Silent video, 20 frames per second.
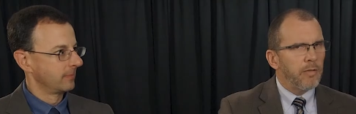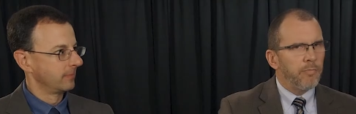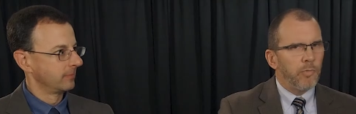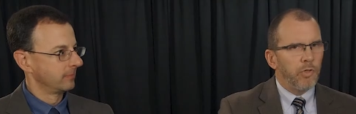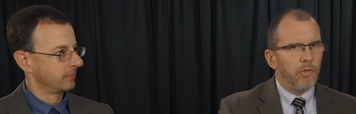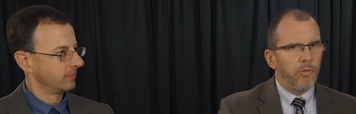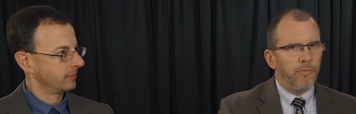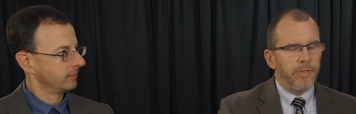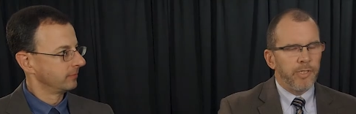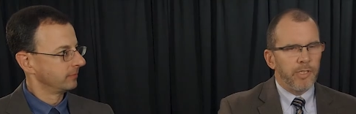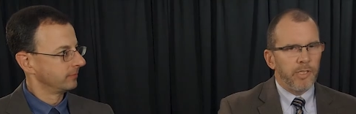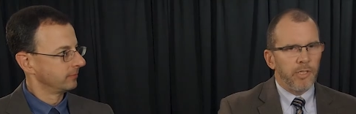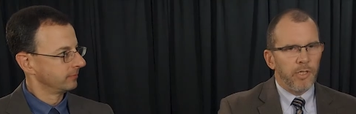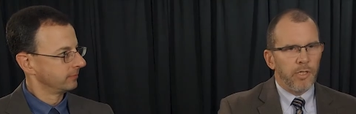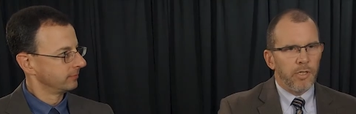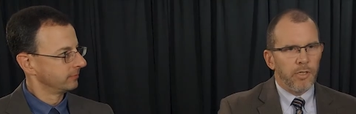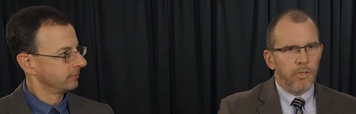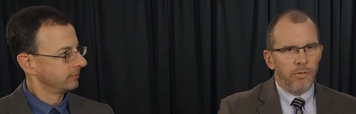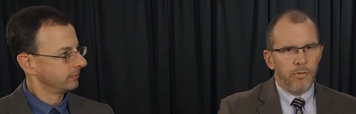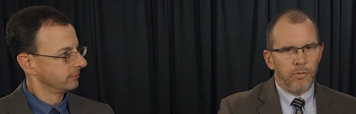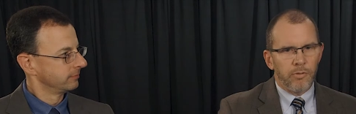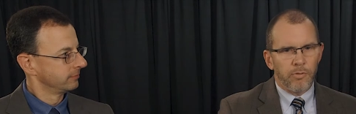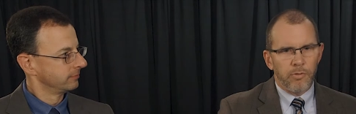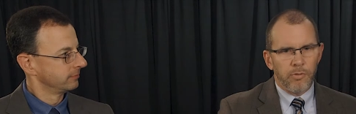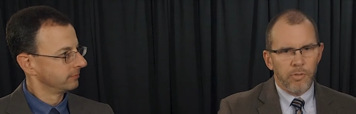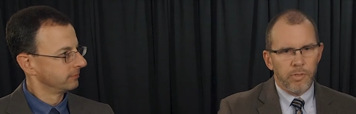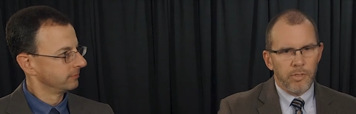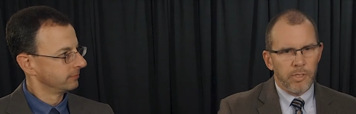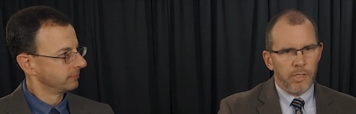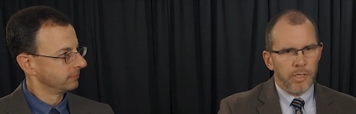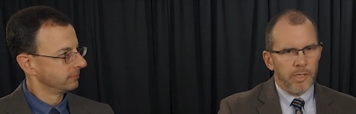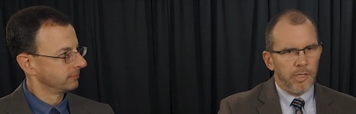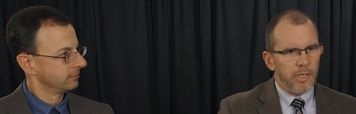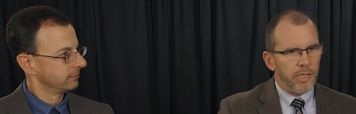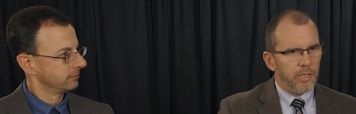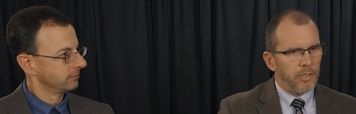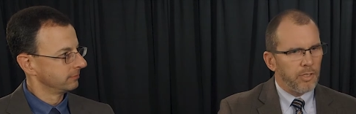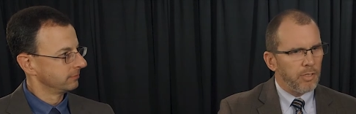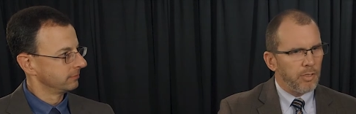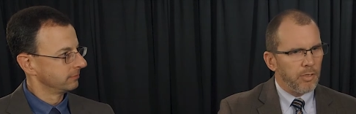Speaker 1: the move into
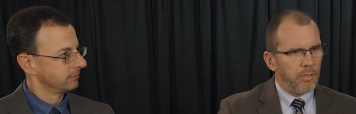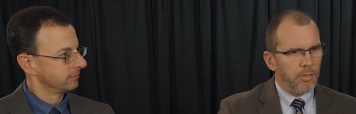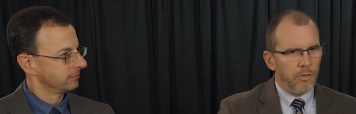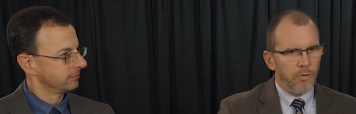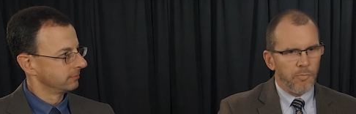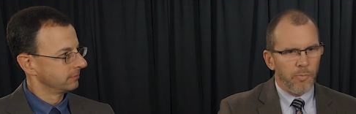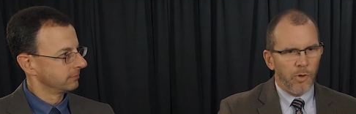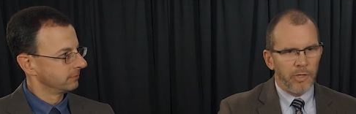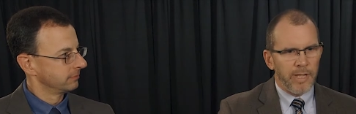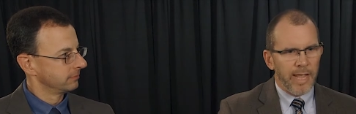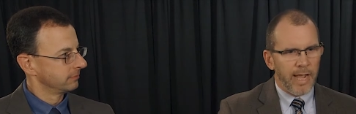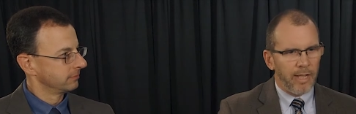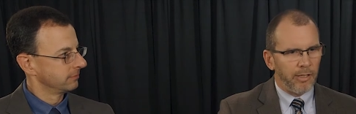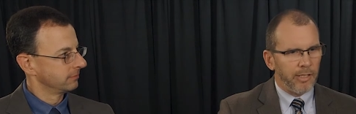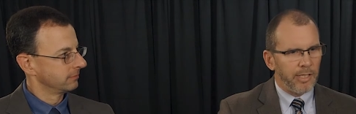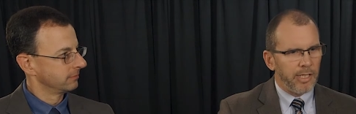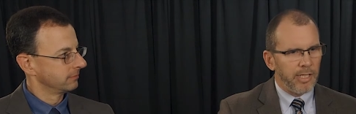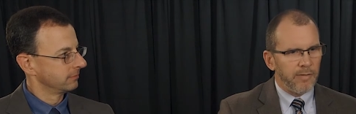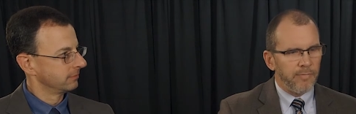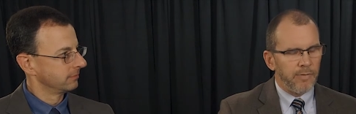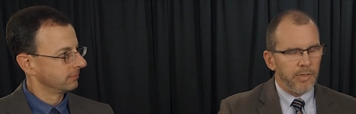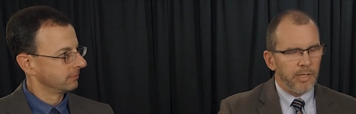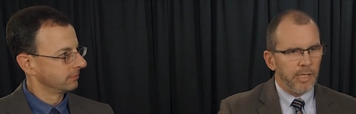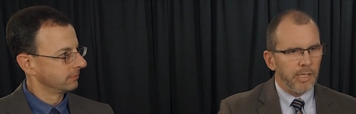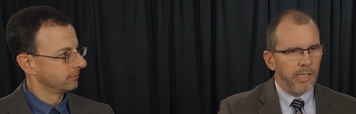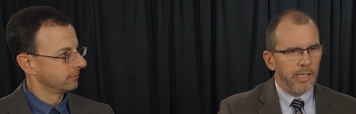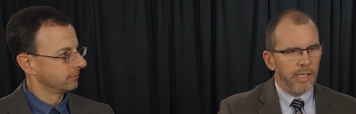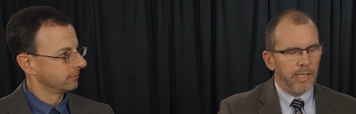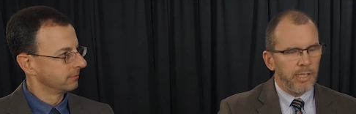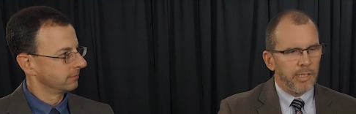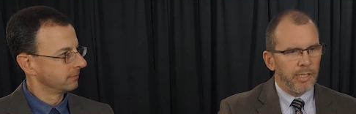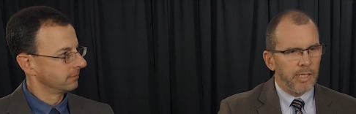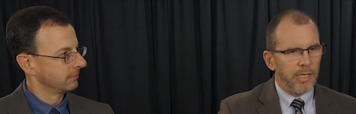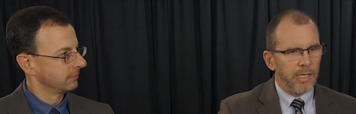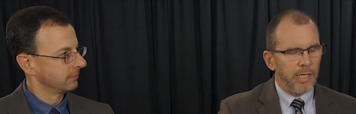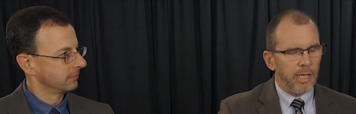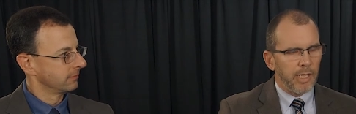this new modality of thinking